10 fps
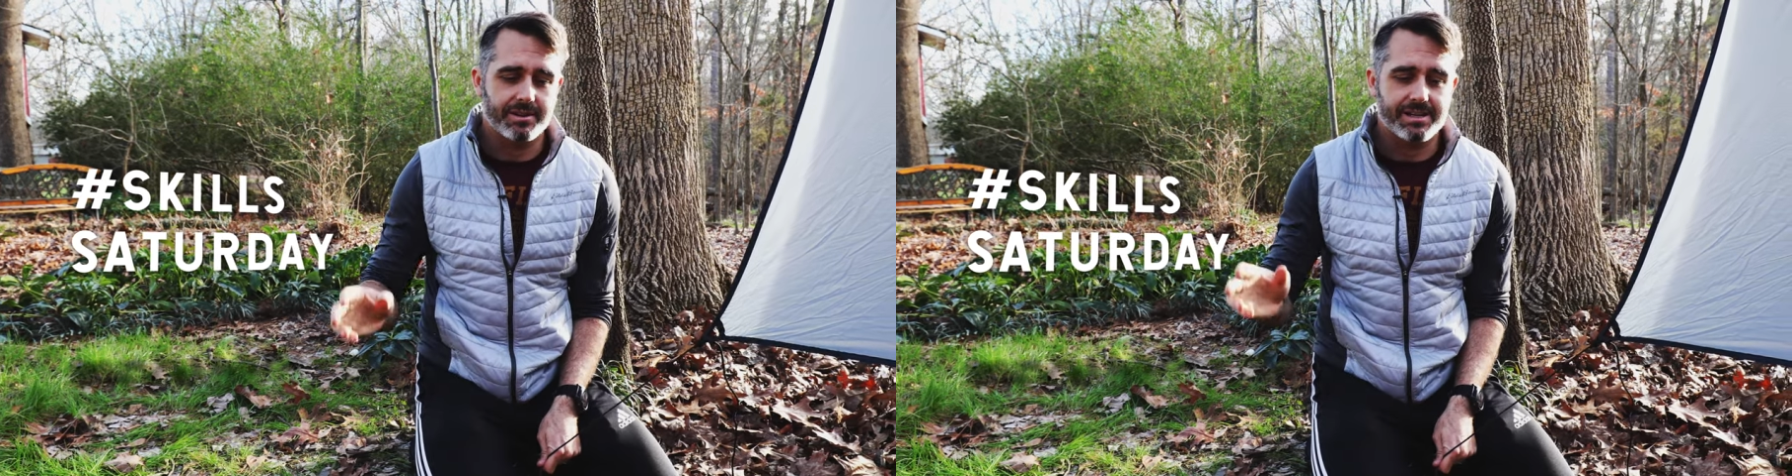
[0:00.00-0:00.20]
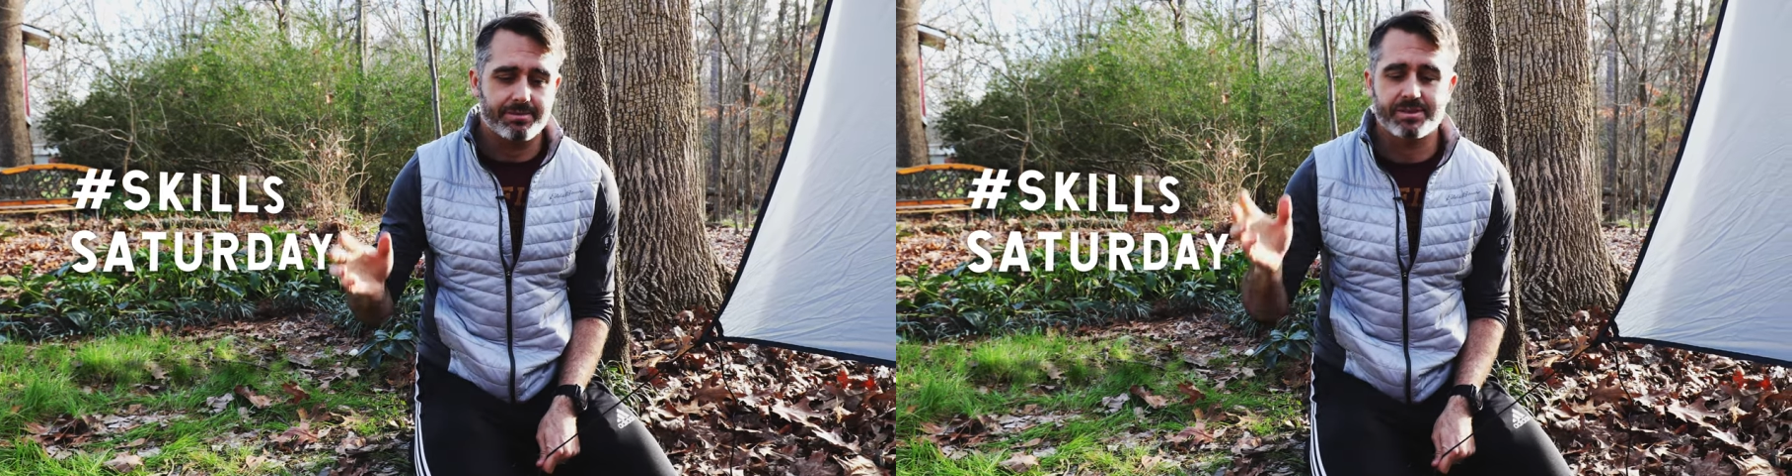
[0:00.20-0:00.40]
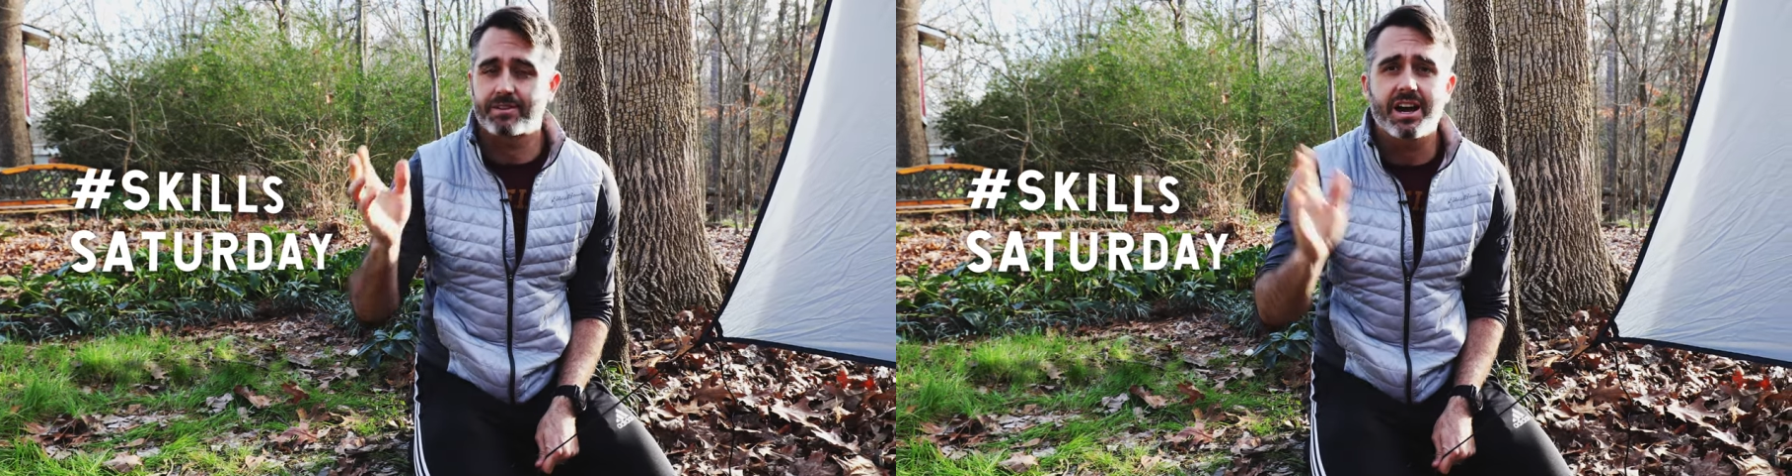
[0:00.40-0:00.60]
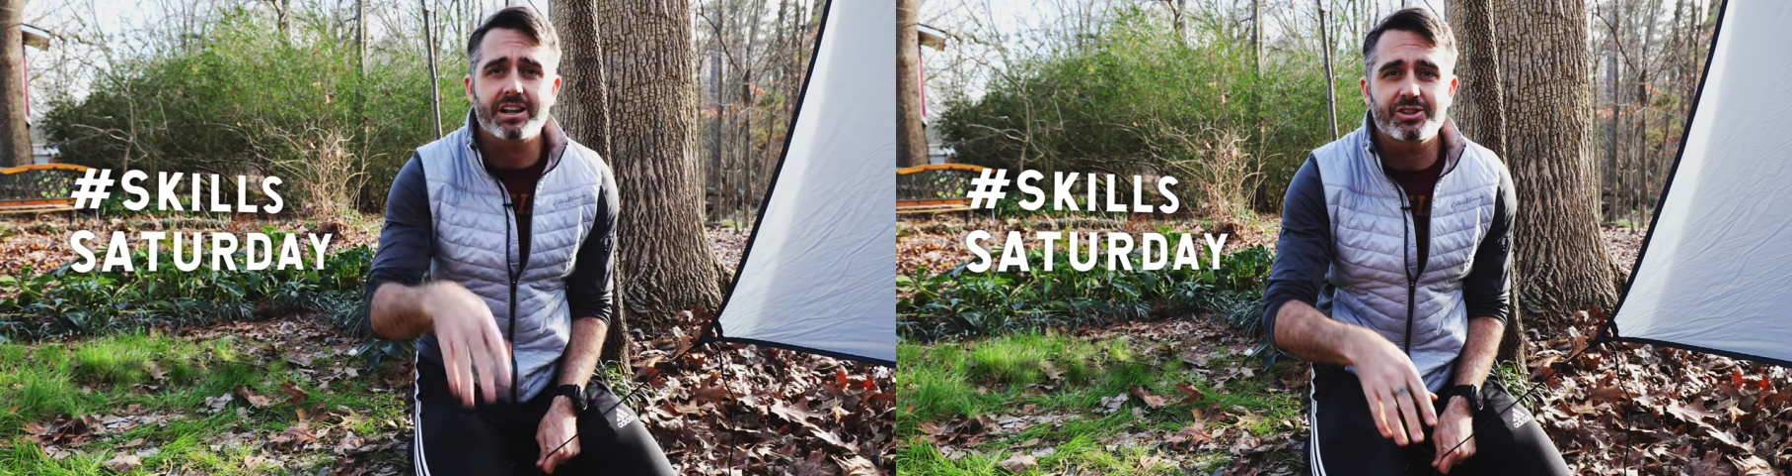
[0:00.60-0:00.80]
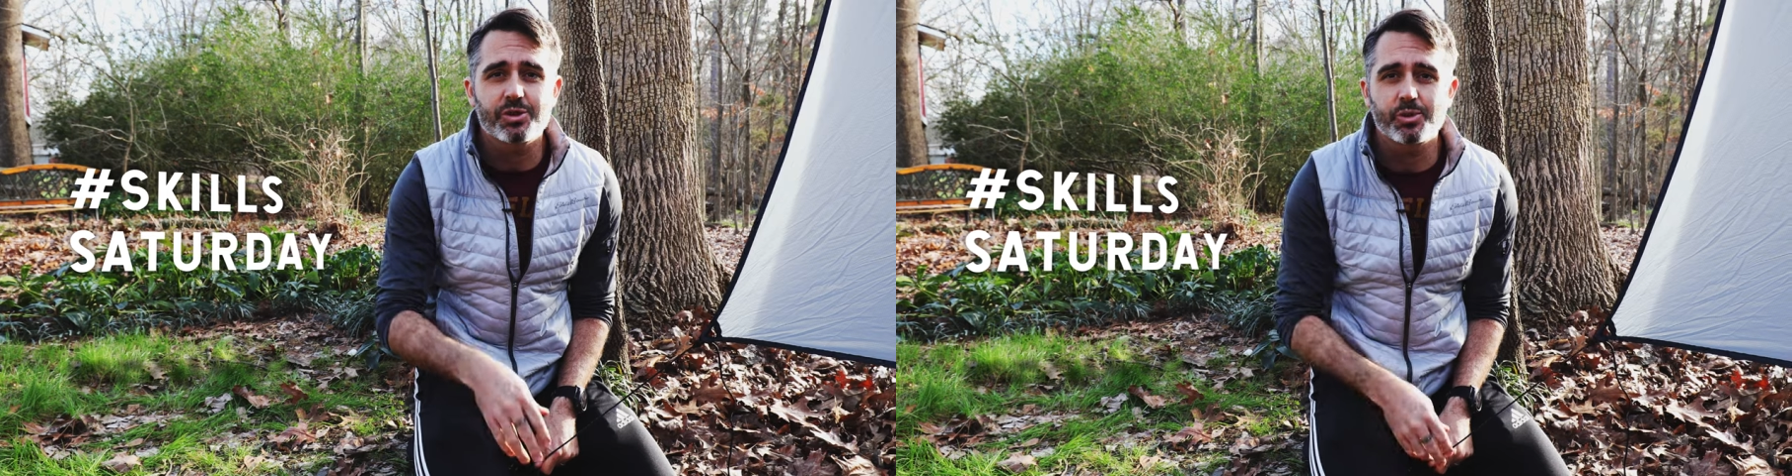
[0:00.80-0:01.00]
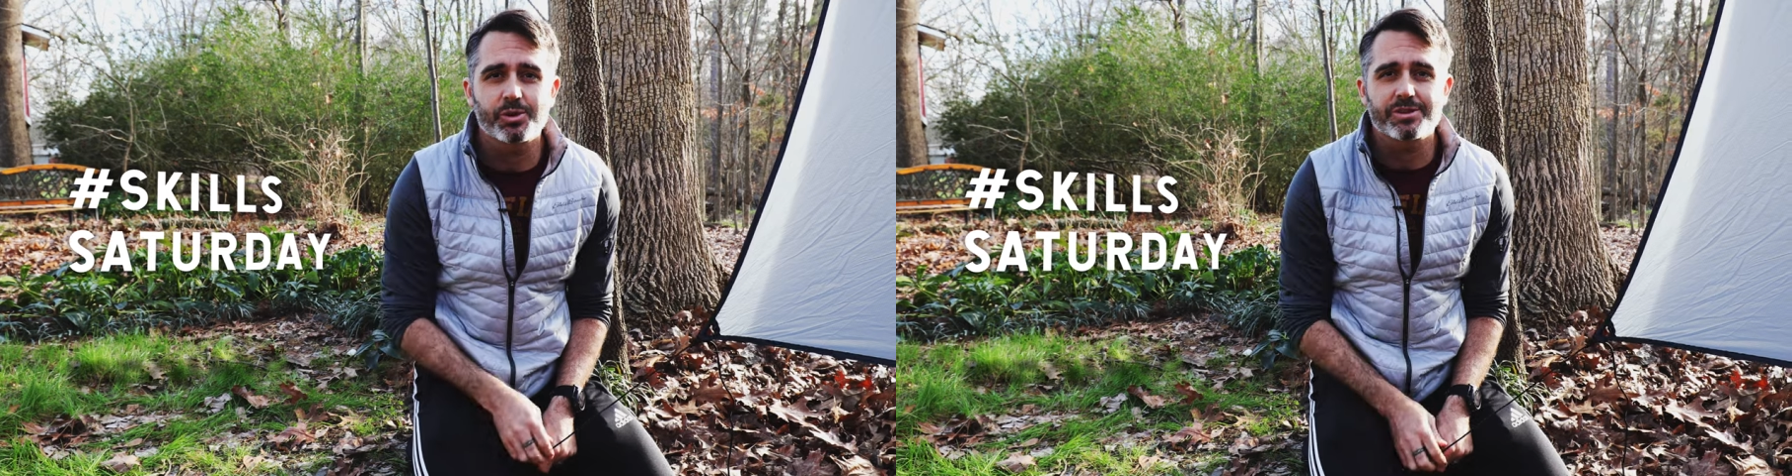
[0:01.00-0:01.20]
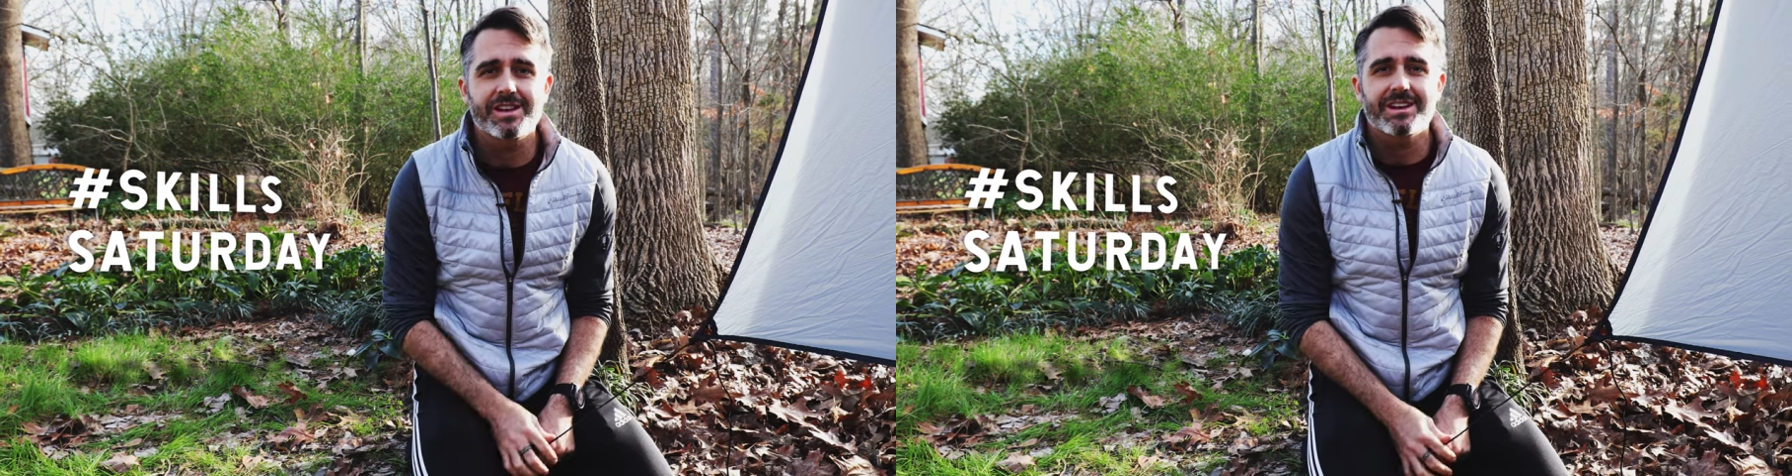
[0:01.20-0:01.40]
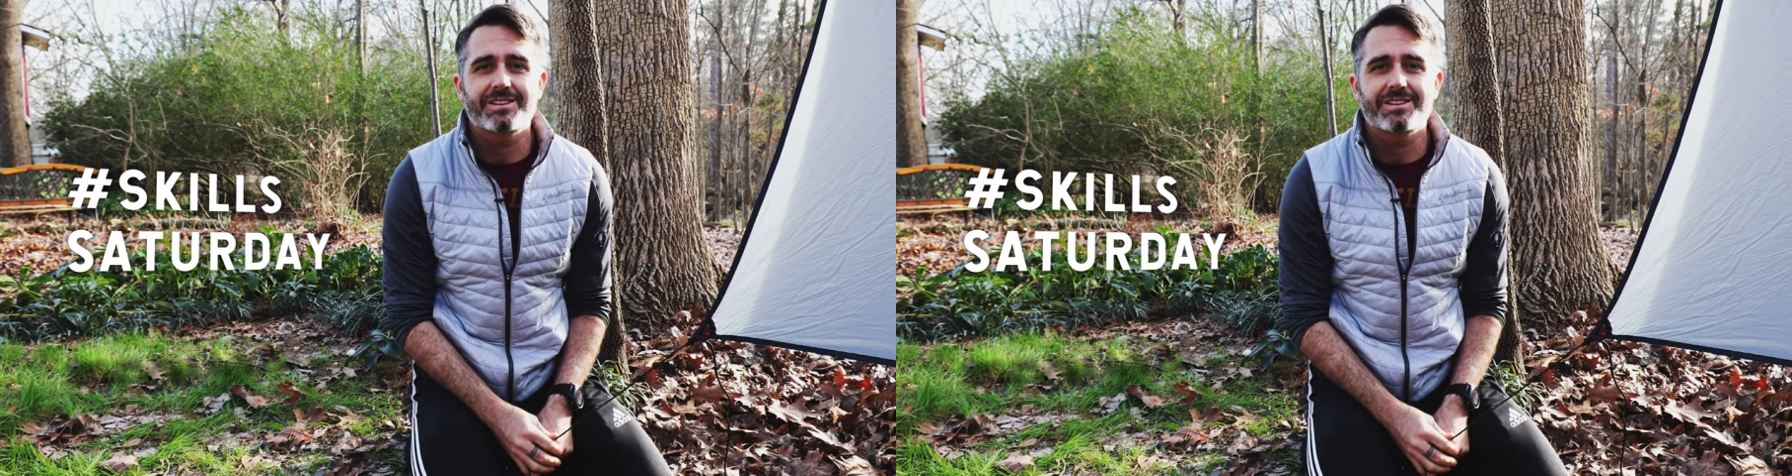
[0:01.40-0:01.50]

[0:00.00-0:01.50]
uh, types of cutting tools,